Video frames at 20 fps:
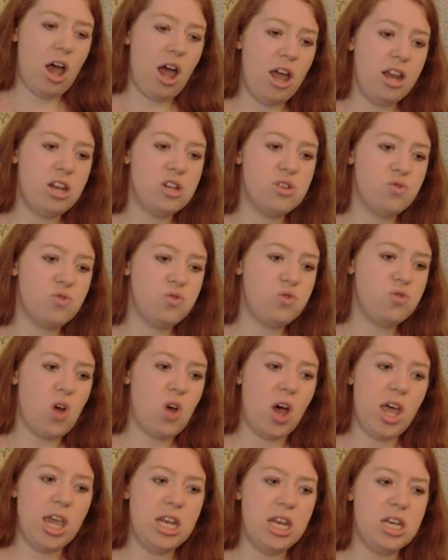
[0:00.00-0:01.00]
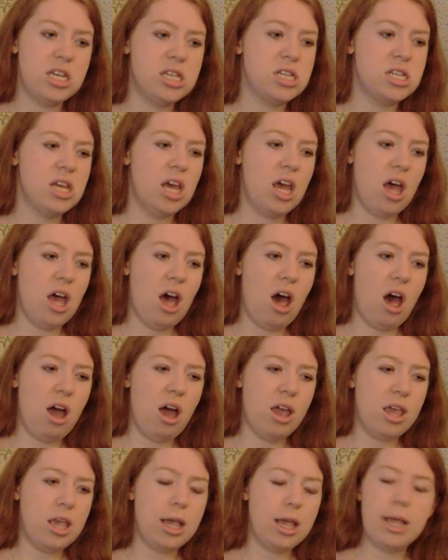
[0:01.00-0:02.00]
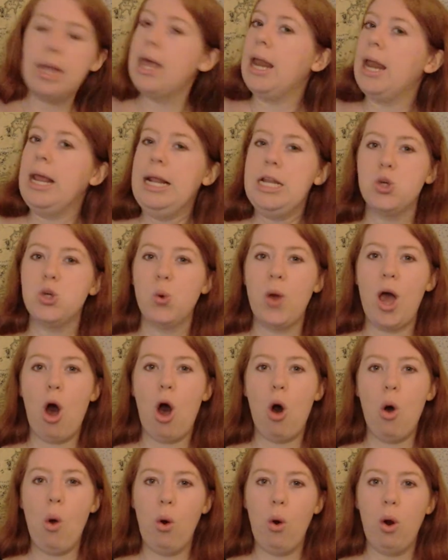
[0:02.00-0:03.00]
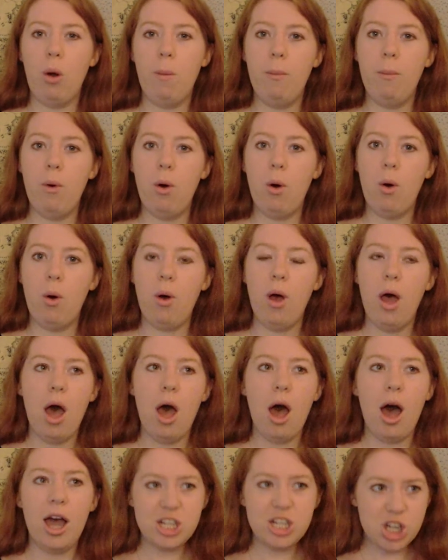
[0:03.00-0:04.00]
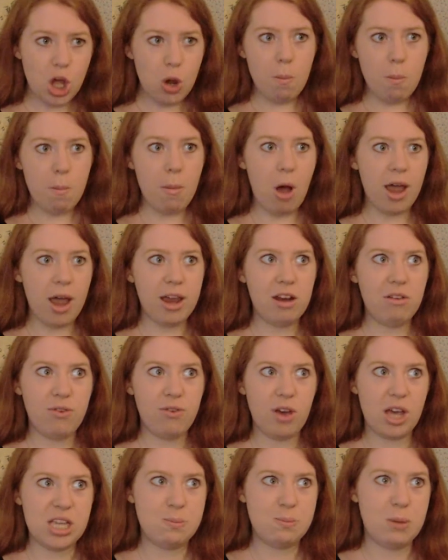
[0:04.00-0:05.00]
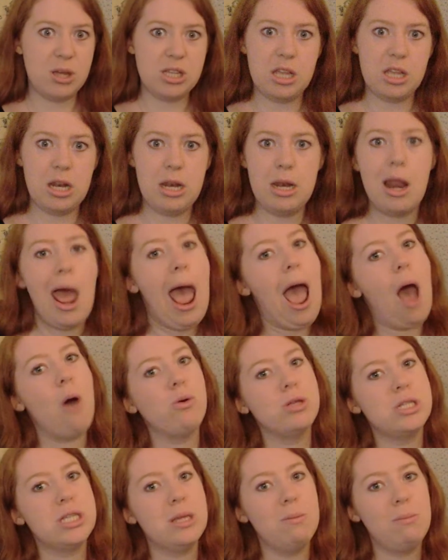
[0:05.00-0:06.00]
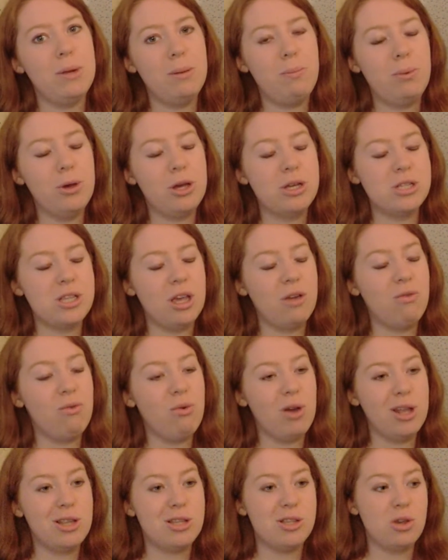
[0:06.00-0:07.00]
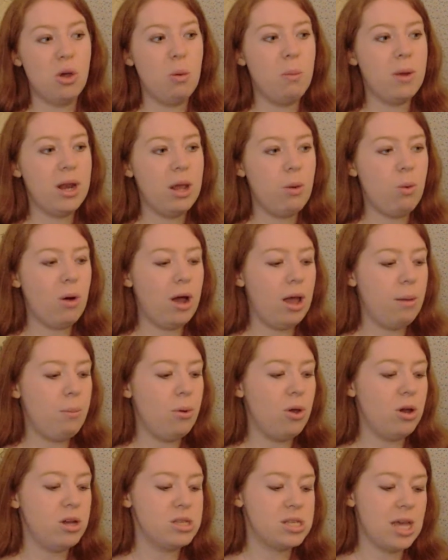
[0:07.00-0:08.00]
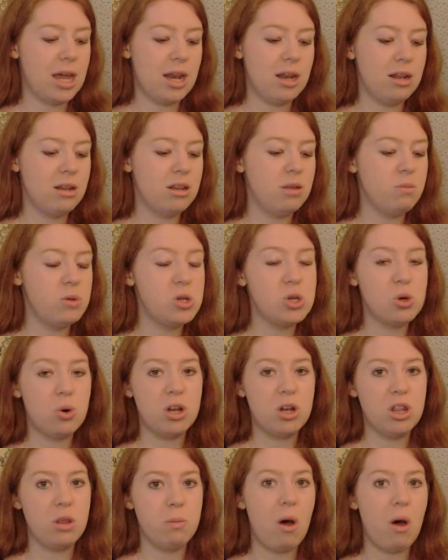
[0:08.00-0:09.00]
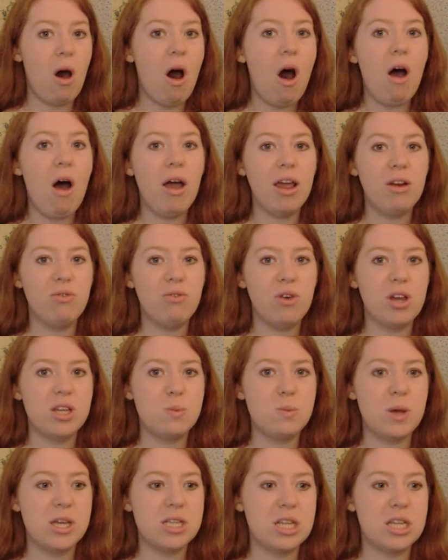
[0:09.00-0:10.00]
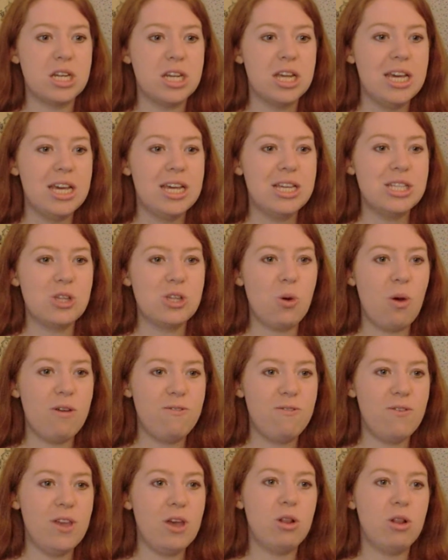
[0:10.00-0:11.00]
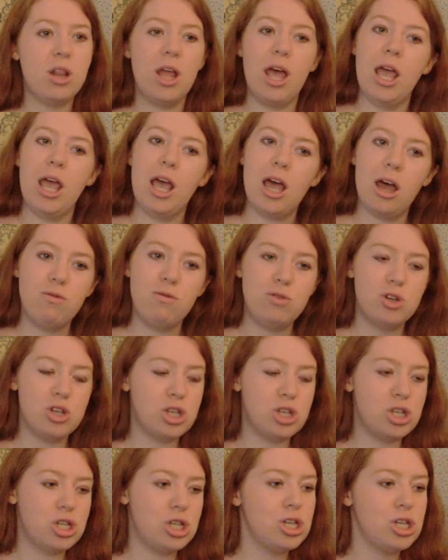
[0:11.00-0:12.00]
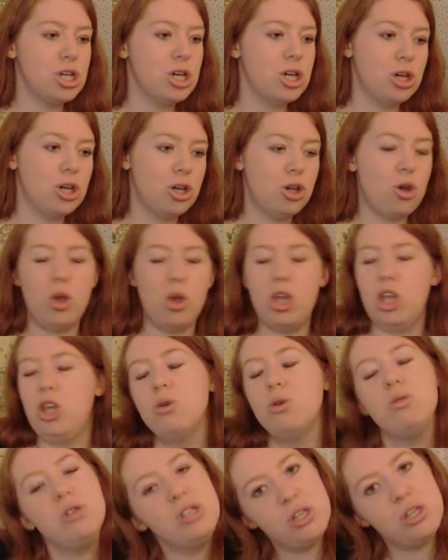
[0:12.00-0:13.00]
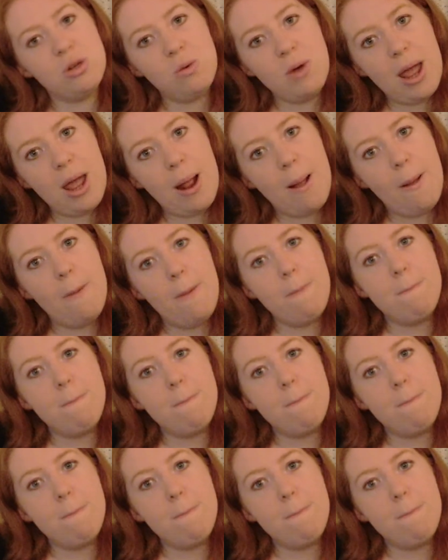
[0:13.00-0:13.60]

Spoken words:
I just find I can get into it a whole lot more. I don't mind first person now simply because I've read so many YA books and the majority of them are in first person, so I feel like I've just got used to it.